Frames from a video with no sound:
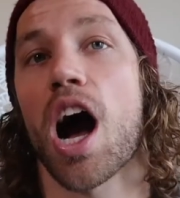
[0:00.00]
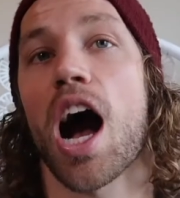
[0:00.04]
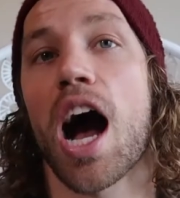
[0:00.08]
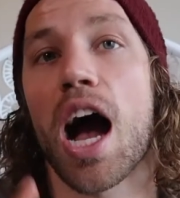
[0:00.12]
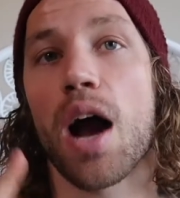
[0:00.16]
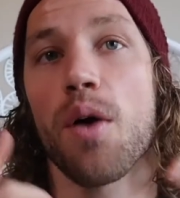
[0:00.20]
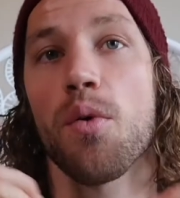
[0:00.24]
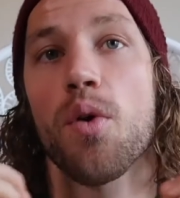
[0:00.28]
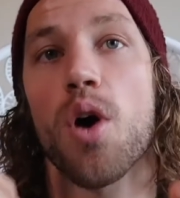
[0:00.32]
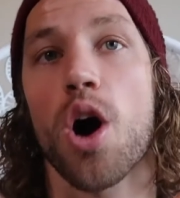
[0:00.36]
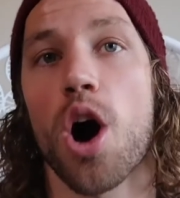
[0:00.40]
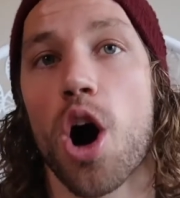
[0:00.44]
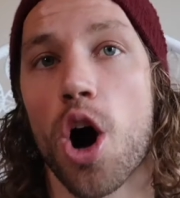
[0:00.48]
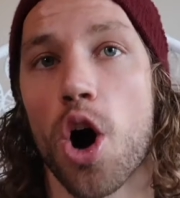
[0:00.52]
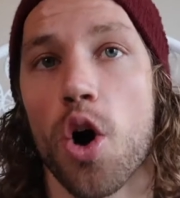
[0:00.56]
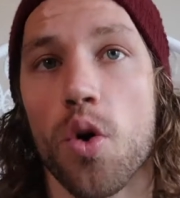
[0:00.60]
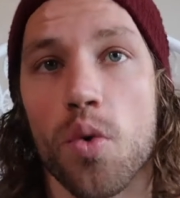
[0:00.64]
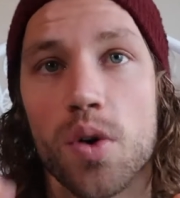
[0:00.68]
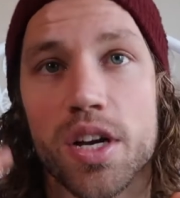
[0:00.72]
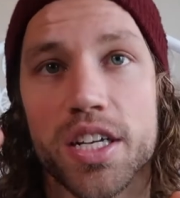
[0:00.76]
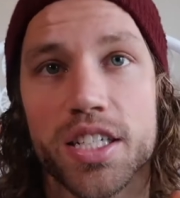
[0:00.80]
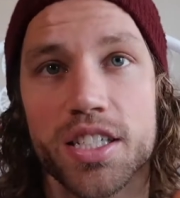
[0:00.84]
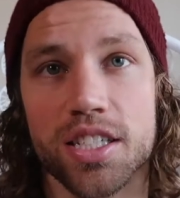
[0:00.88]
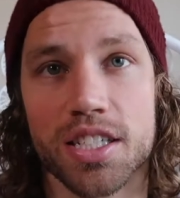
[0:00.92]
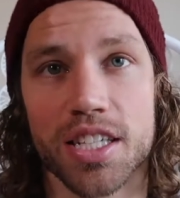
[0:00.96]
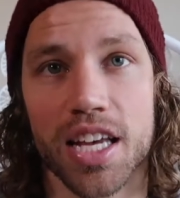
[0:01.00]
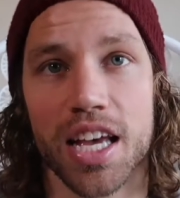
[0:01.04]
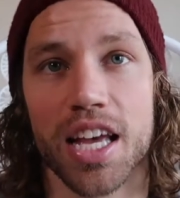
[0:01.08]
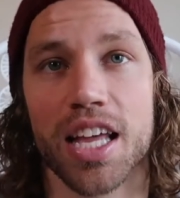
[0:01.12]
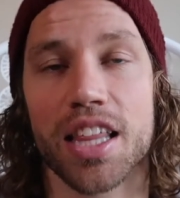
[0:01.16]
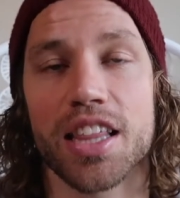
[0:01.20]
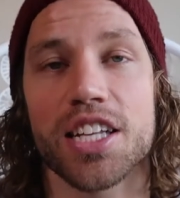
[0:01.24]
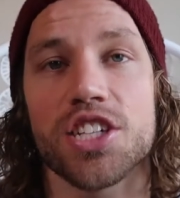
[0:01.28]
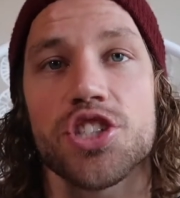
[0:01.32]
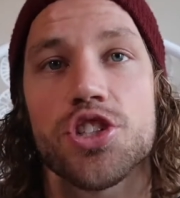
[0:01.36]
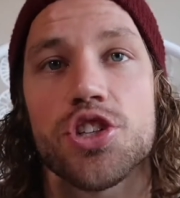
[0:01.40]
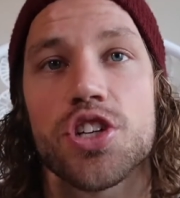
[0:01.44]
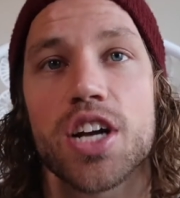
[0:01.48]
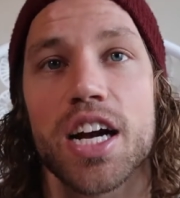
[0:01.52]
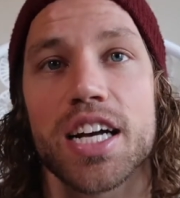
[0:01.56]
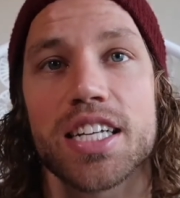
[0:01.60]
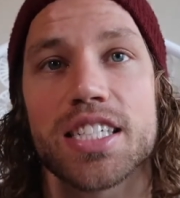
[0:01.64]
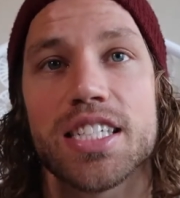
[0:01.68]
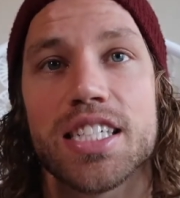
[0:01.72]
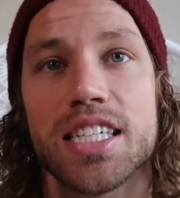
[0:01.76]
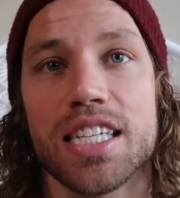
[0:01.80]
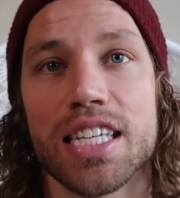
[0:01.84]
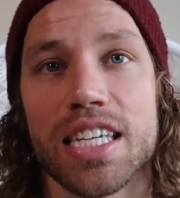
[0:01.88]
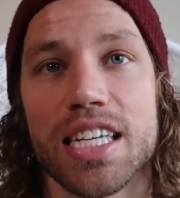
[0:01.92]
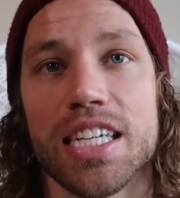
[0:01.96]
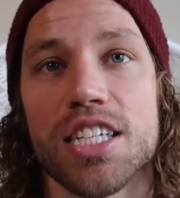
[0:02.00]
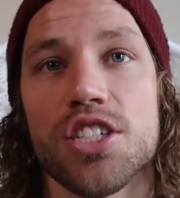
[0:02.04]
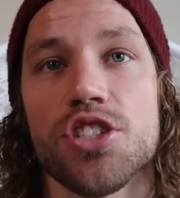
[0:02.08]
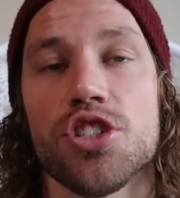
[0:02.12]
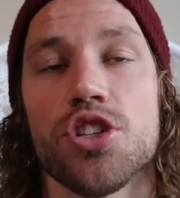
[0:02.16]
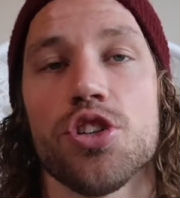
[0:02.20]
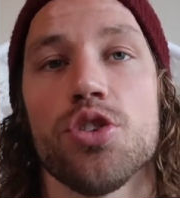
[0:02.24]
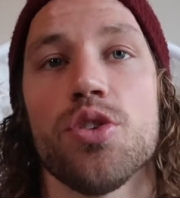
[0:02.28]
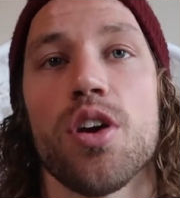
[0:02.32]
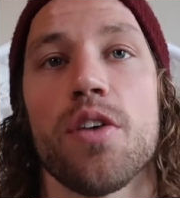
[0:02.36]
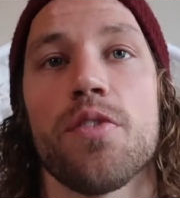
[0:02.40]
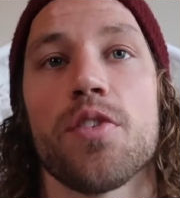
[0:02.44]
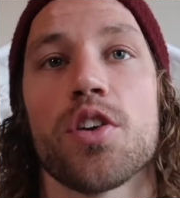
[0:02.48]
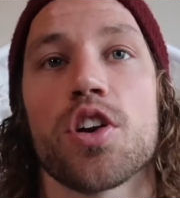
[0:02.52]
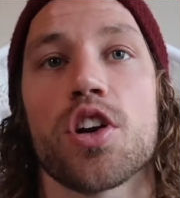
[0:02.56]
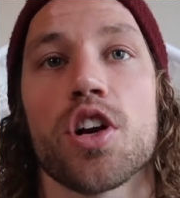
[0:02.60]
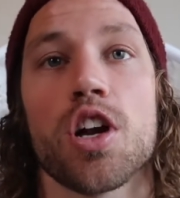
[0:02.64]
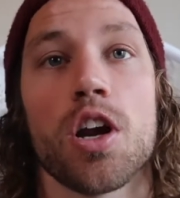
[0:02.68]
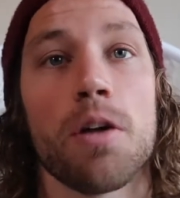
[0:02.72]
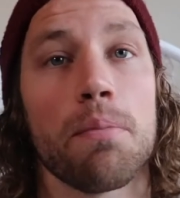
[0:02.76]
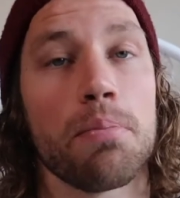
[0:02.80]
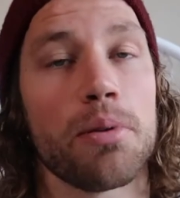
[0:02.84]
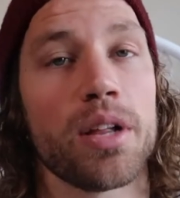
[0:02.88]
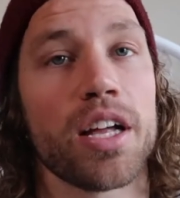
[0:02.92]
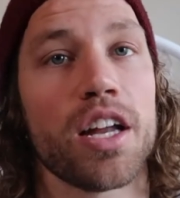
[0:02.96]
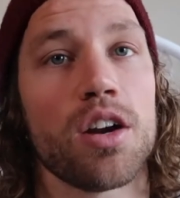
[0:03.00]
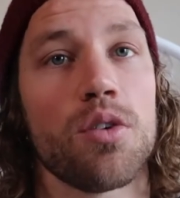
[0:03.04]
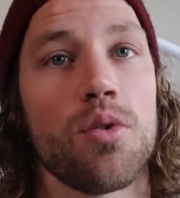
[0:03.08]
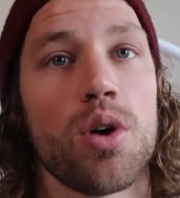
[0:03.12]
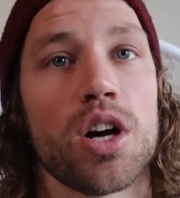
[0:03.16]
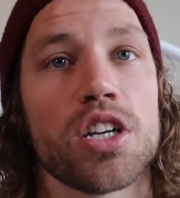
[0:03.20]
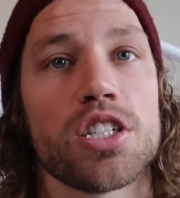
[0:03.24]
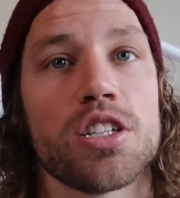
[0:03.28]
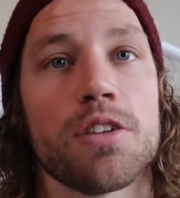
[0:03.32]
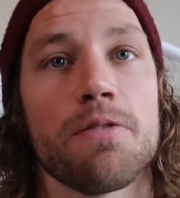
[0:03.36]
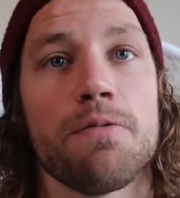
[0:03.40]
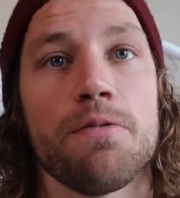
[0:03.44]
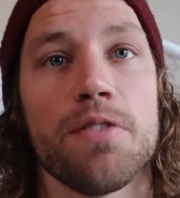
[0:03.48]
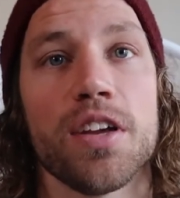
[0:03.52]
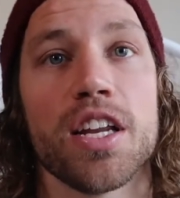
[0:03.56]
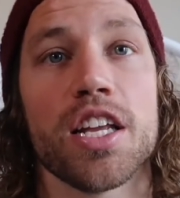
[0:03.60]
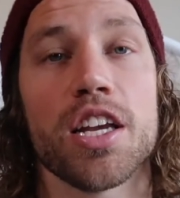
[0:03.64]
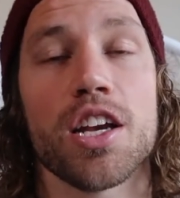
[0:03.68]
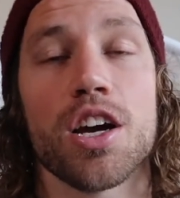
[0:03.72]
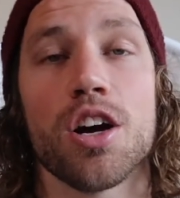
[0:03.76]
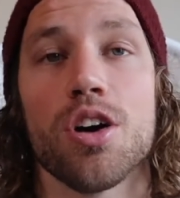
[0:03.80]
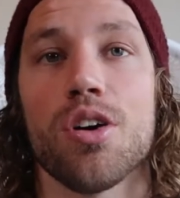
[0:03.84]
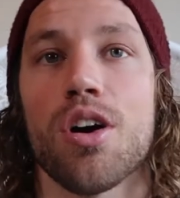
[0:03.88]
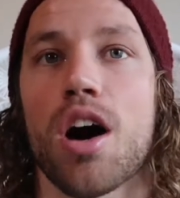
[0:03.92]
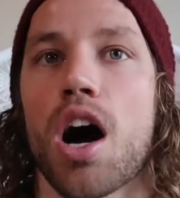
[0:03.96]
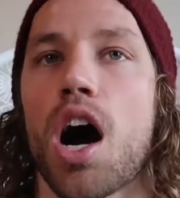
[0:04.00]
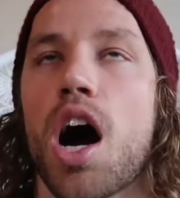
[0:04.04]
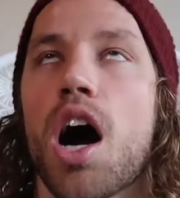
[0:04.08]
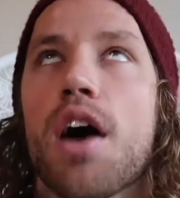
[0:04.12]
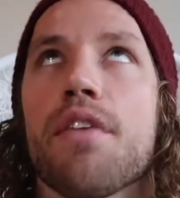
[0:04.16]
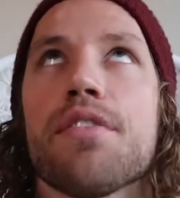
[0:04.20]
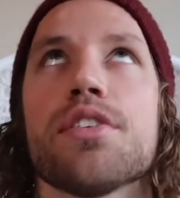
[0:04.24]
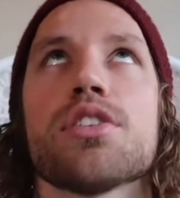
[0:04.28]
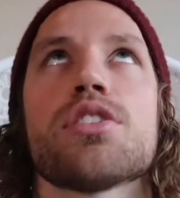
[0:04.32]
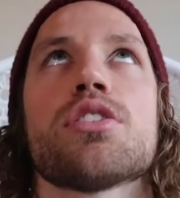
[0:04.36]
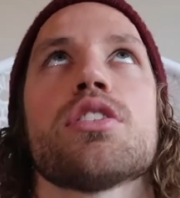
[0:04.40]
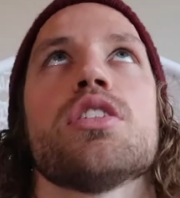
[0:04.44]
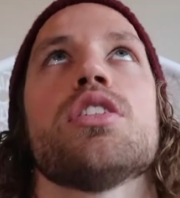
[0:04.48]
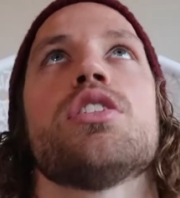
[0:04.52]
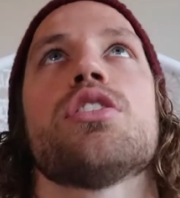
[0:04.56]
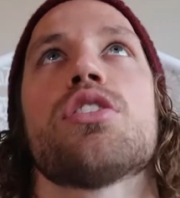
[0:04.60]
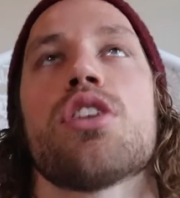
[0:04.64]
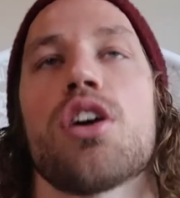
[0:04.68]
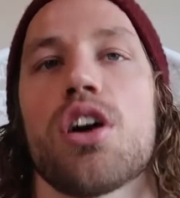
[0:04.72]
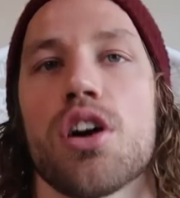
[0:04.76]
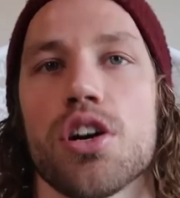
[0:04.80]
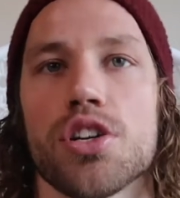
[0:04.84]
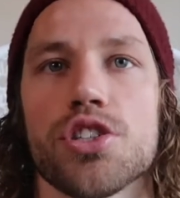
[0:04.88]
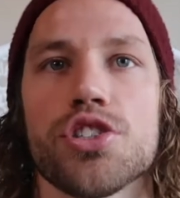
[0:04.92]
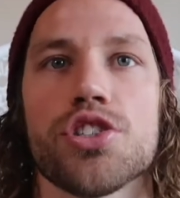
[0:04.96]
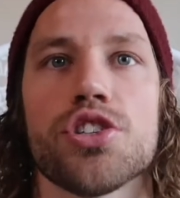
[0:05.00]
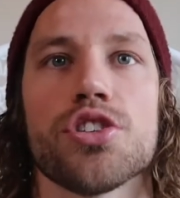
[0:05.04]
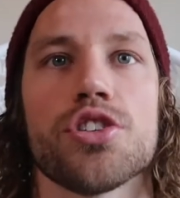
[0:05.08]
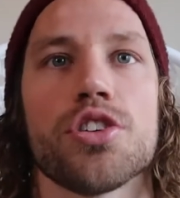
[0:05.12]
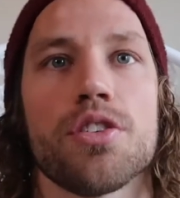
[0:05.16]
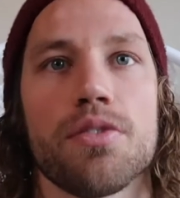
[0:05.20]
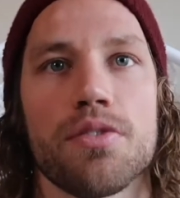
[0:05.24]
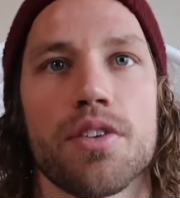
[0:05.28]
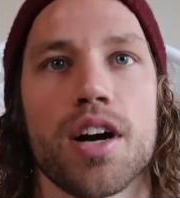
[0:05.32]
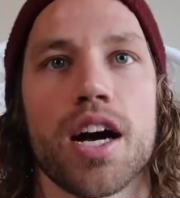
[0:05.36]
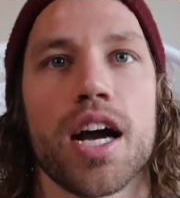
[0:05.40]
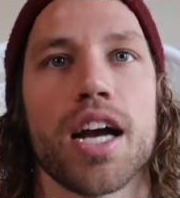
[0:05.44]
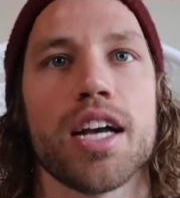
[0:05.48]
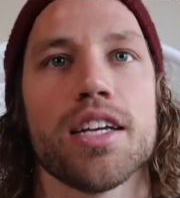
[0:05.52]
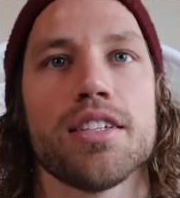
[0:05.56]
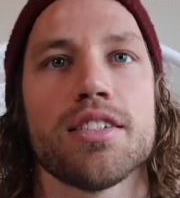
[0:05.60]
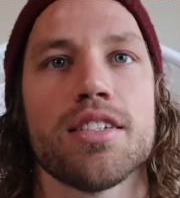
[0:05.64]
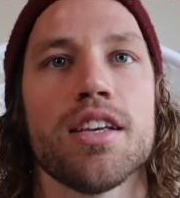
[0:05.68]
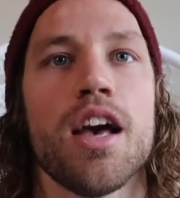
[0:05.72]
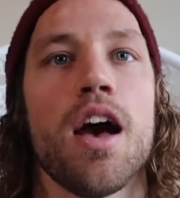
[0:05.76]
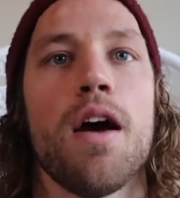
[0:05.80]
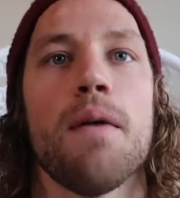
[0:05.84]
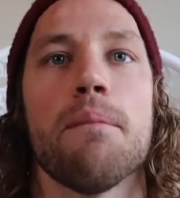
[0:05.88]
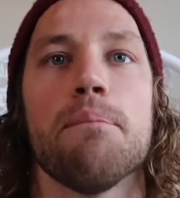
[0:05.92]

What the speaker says: I will always say that you guys need to, if you're going to plan on watching video, obviously charge your device.